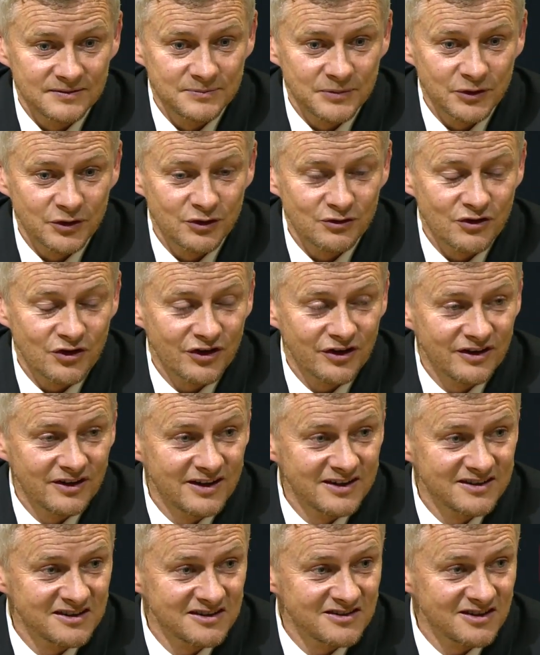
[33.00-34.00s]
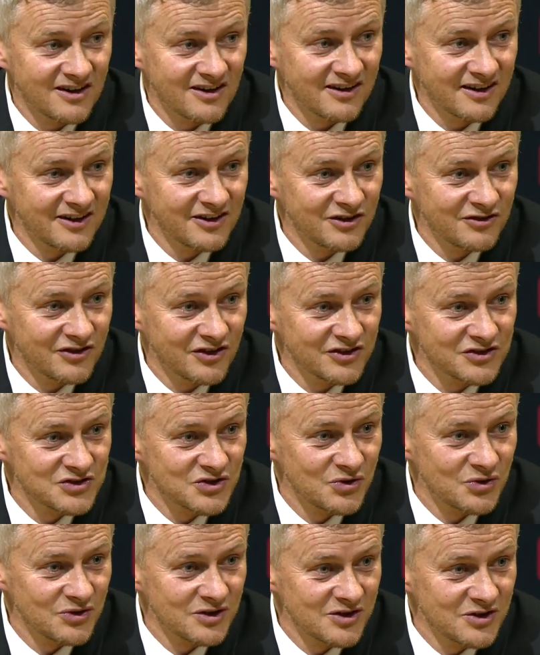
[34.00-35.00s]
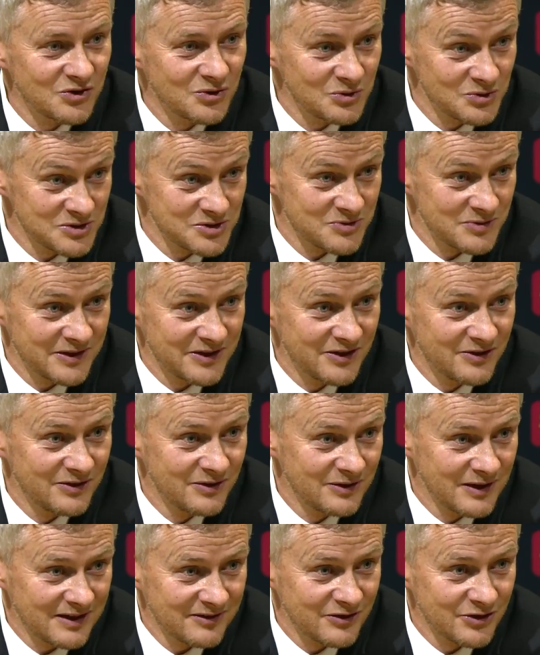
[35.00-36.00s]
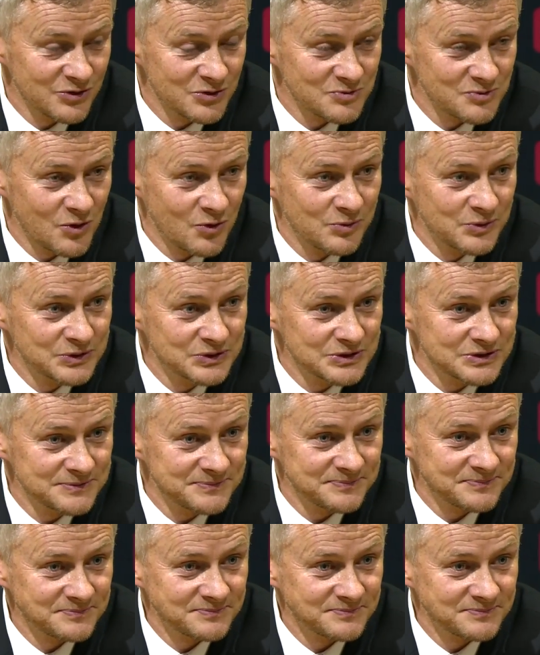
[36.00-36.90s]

but you've got to hit the target, you've got to score the goals when you have those moments.